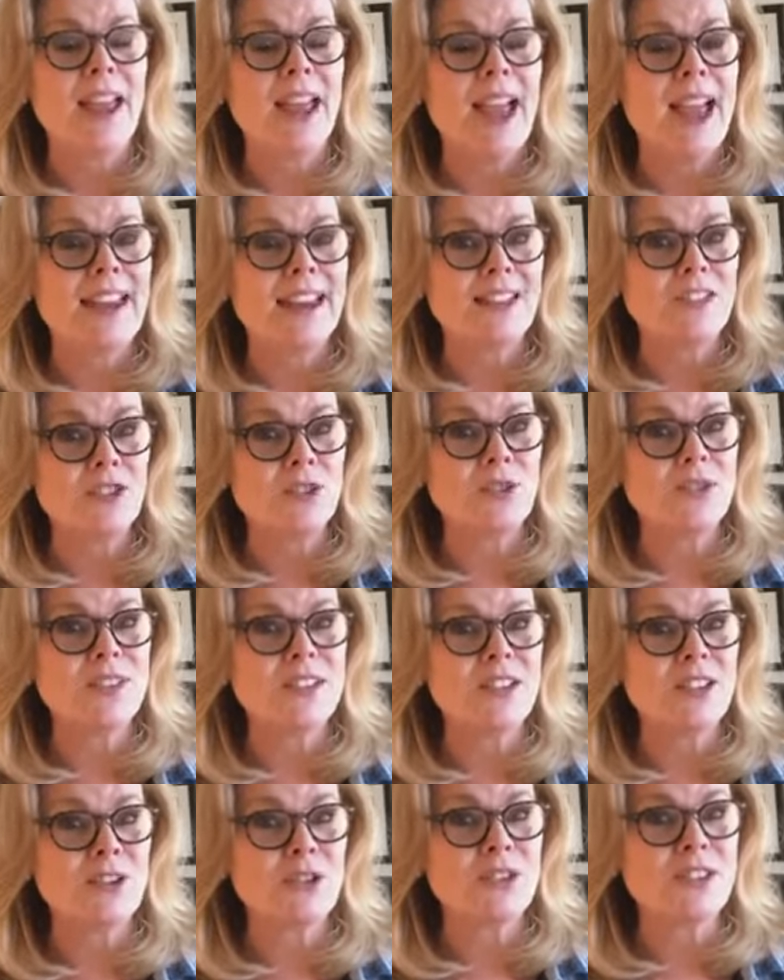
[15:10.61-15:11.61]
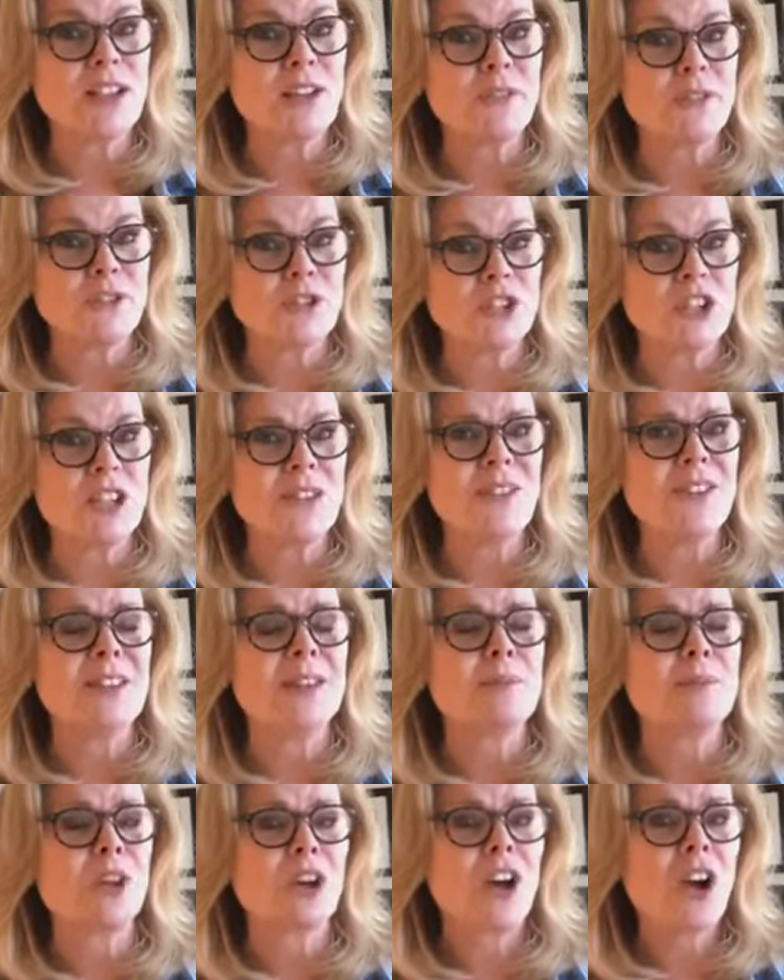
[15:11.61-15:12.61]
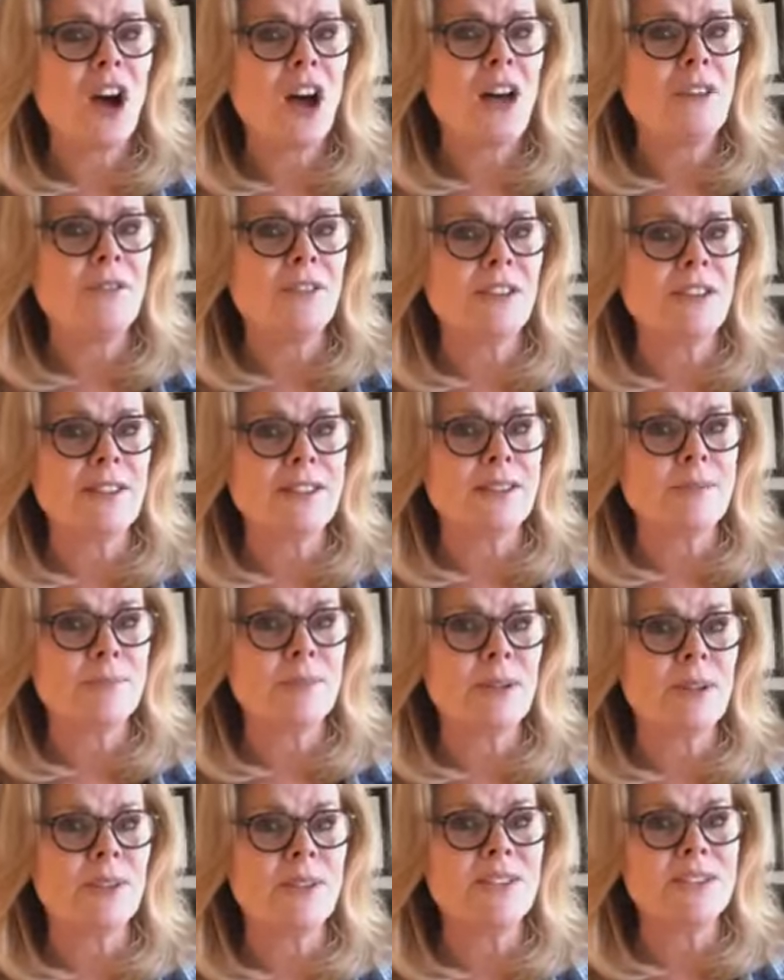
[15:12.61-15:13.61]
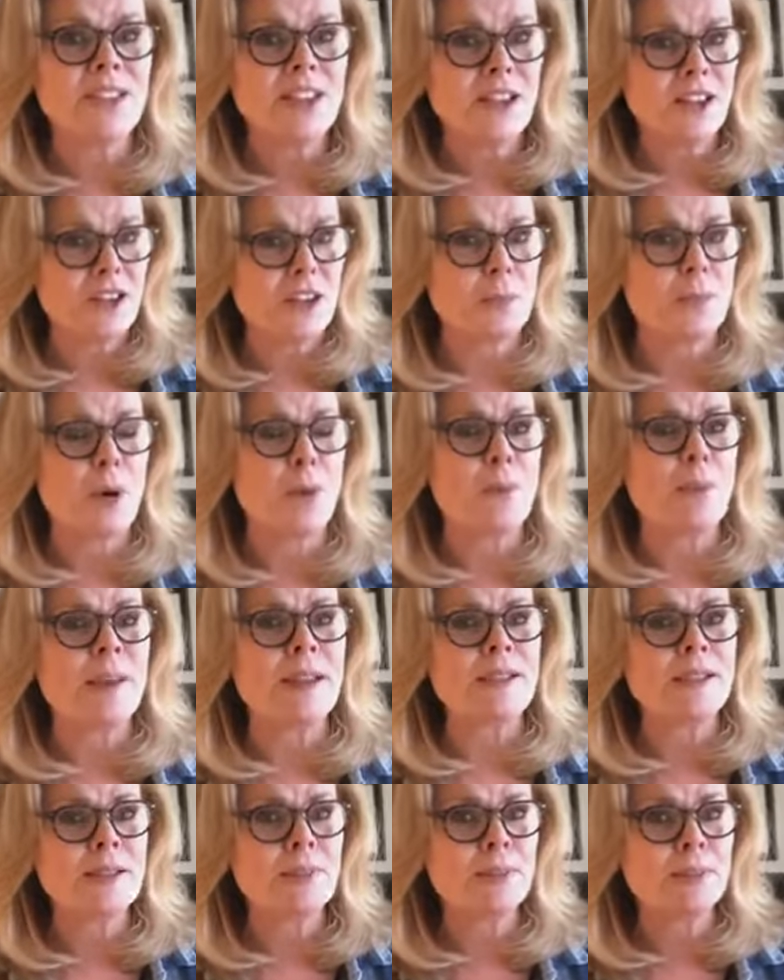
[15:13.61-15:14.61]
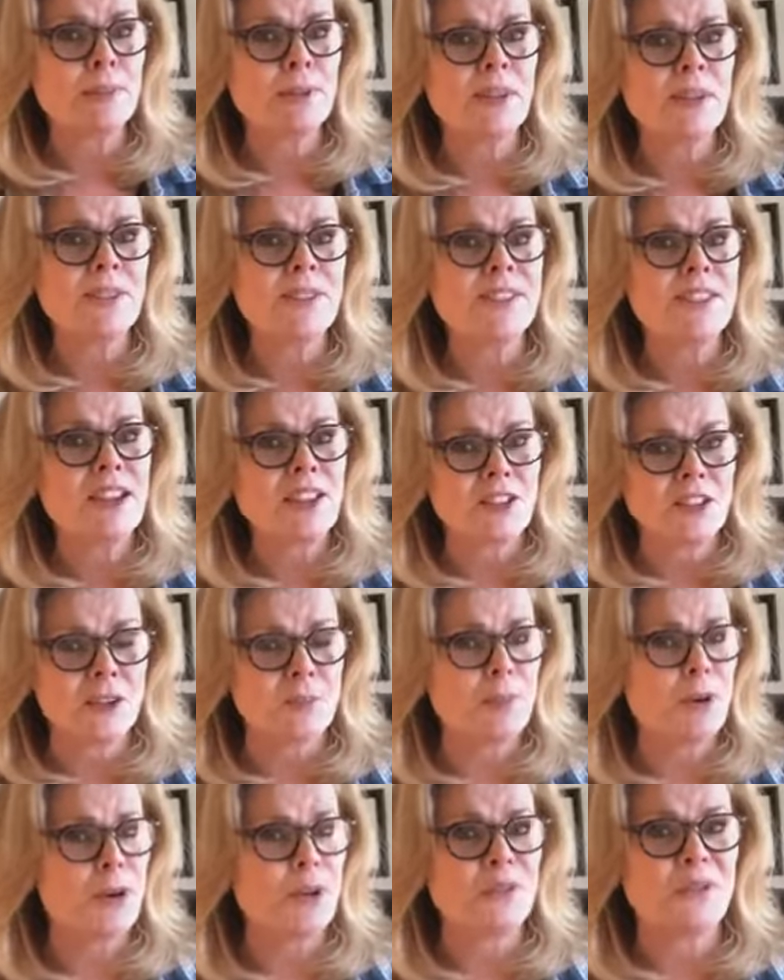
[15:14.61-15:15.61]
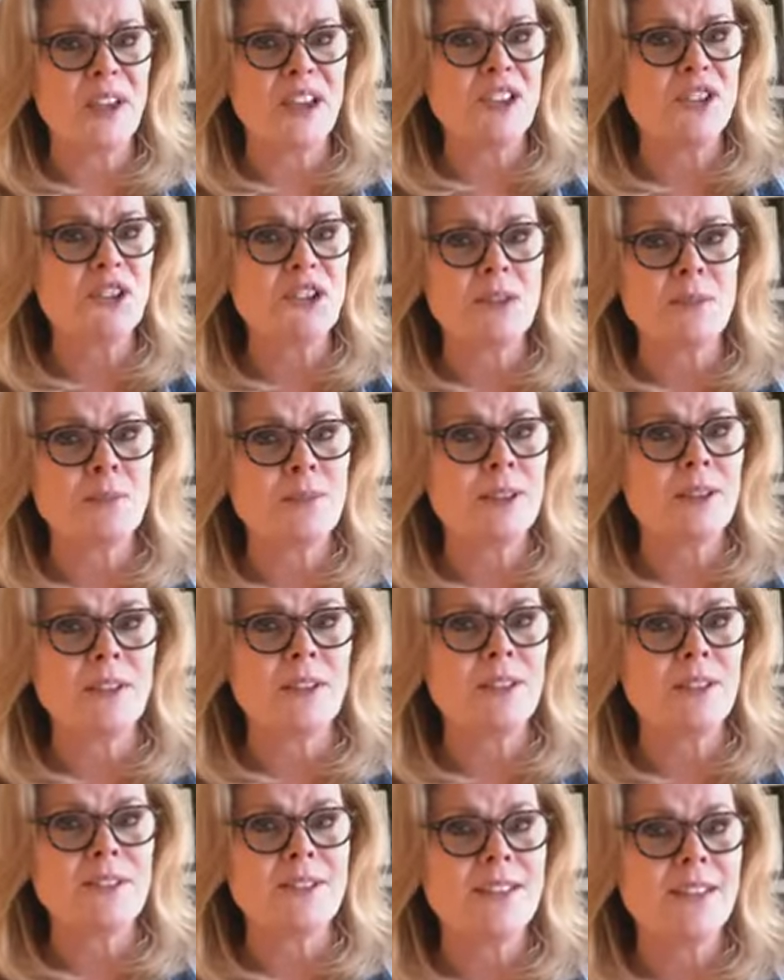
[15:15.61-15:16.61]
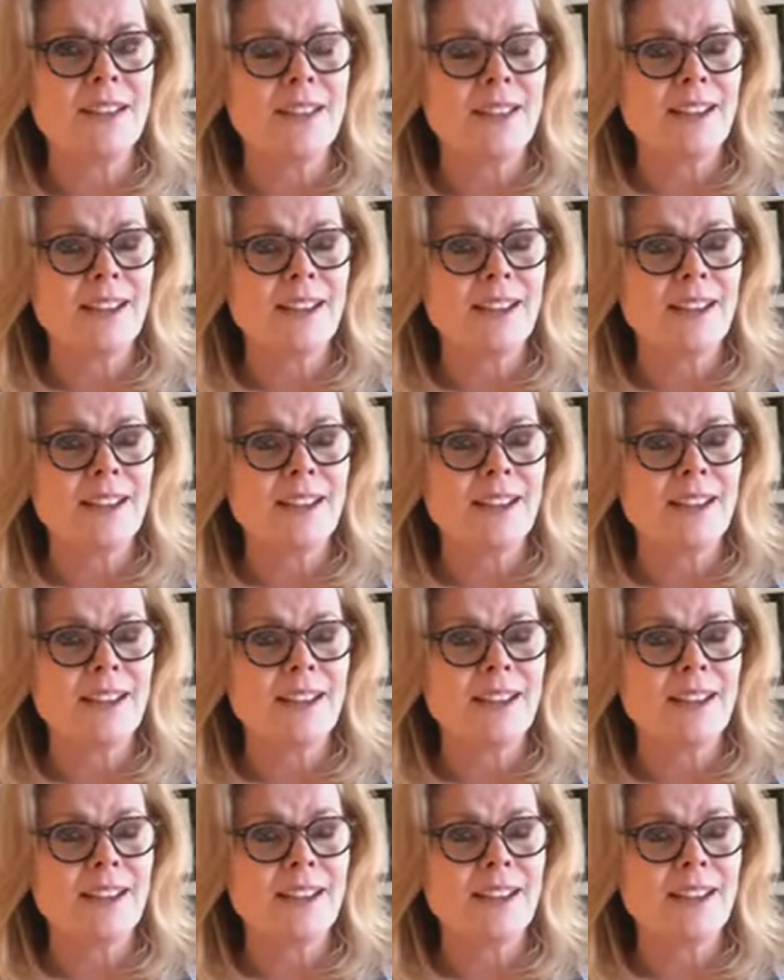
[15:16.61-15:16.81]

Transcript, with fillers: And as you see yourself achieving them, the confidence builds, the momentum builds, the motivation builds.